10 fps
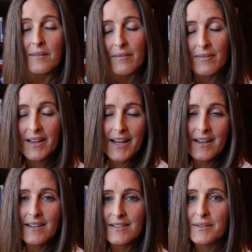
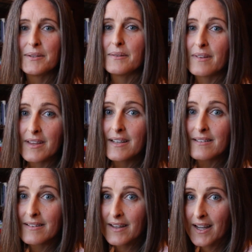related to
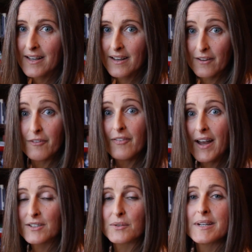things that
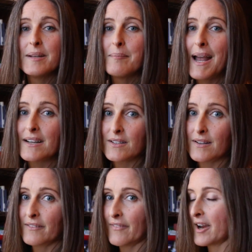affect or impact
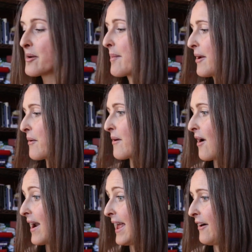our environment or
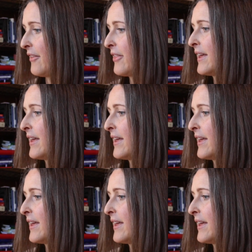our health.